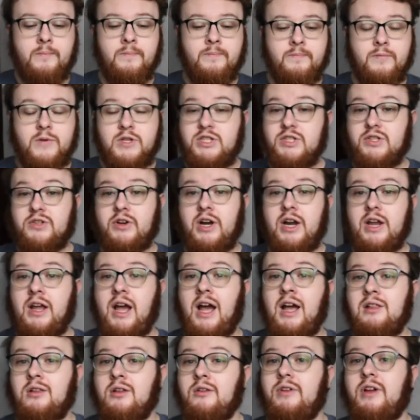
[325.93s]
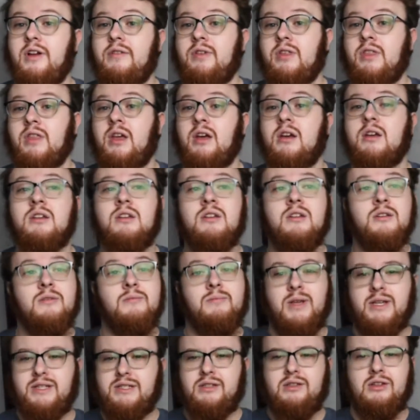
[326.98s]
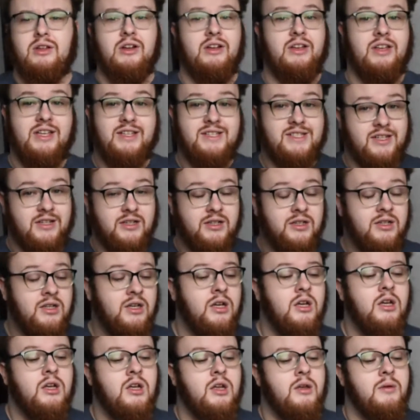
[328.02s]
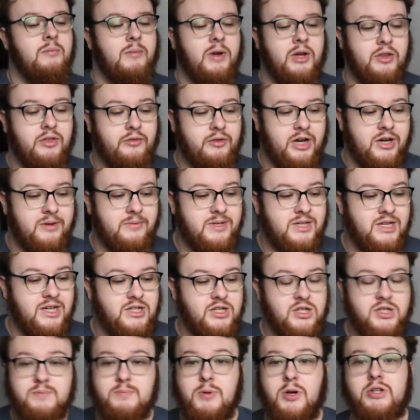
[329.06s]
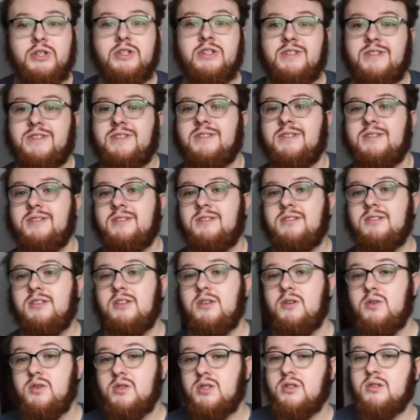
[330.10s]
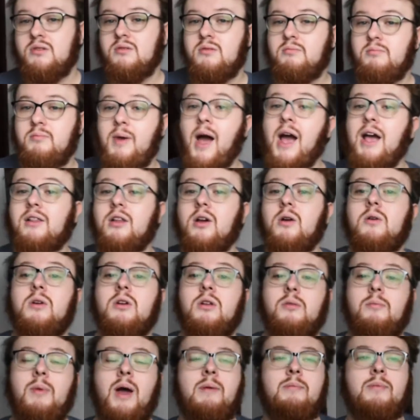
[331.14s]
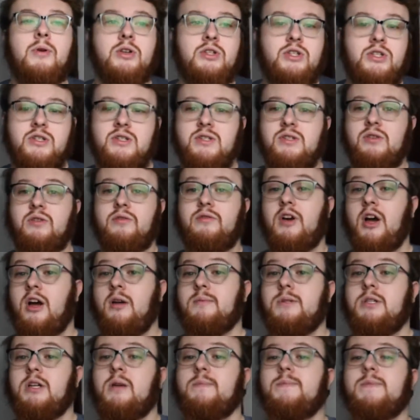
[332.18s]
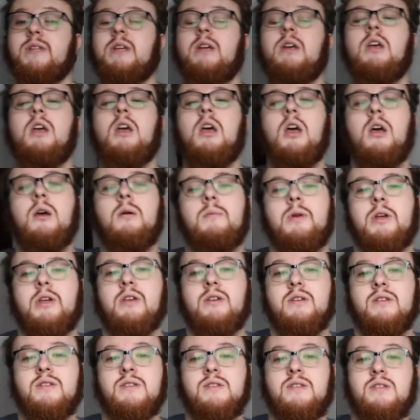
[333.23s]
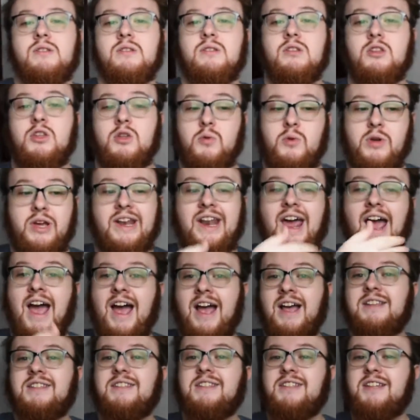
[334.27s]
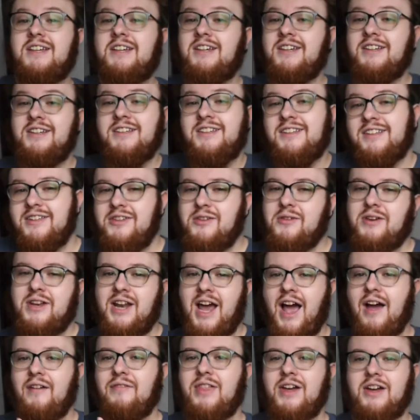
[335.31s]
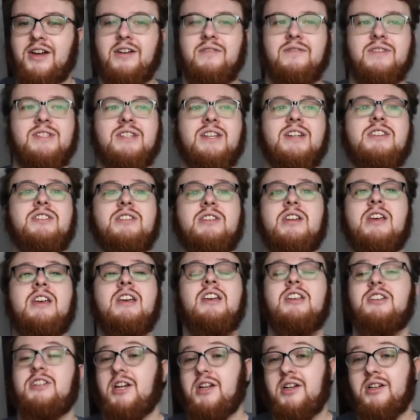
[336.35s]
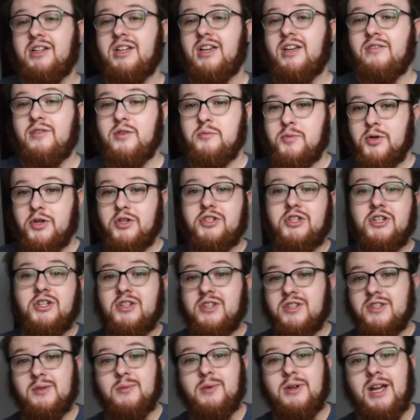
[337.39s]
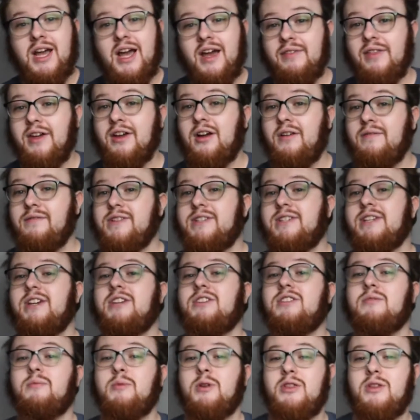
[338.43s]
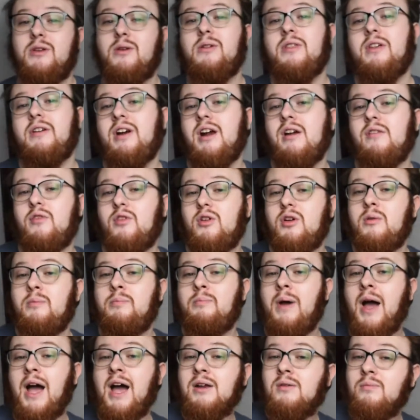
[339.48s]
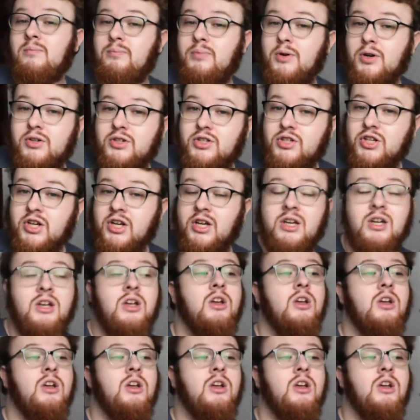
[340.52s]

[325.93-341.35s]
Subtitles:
which is great. I love having that. Makes it a lot easier. My other recommendation is butchers. Buy local, buy butchers or farm shops, because you can ask, you can have that conversation. Generally, if a butcher doesn't want to have that conversation with you, they're either a bad butcher,